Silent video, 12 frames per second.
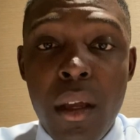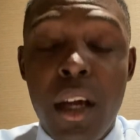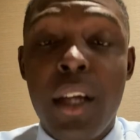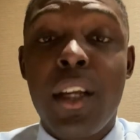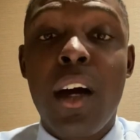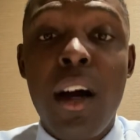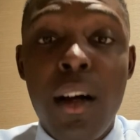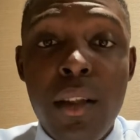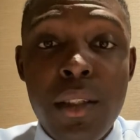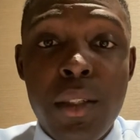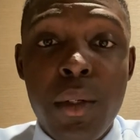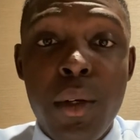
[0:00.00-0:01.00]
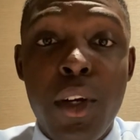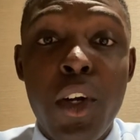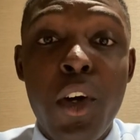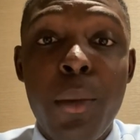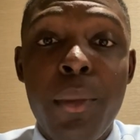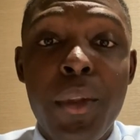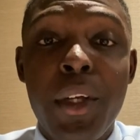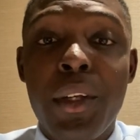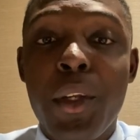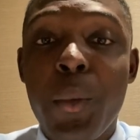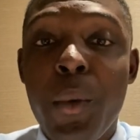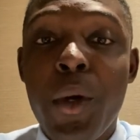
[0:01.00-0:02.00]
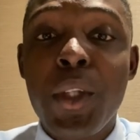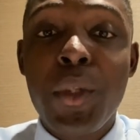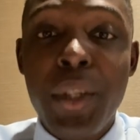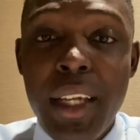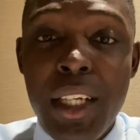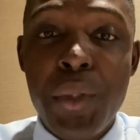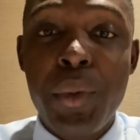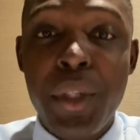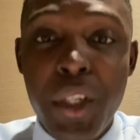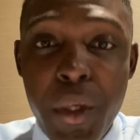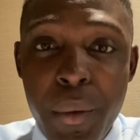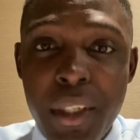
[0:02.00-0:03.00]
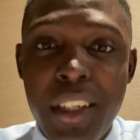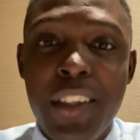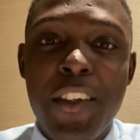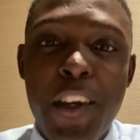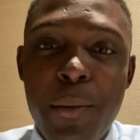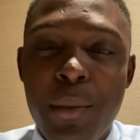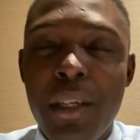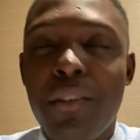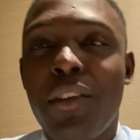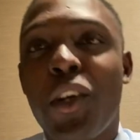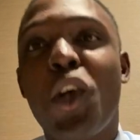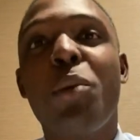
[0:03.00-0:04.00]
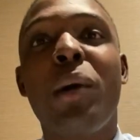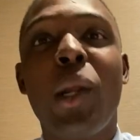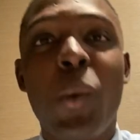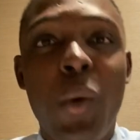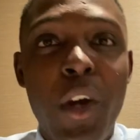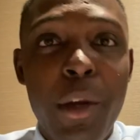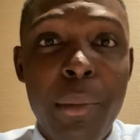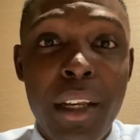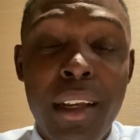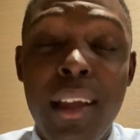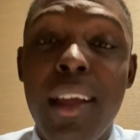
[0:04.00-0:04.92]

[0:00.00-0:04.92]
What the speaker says: And also, the world today as we know it in terms of global warming,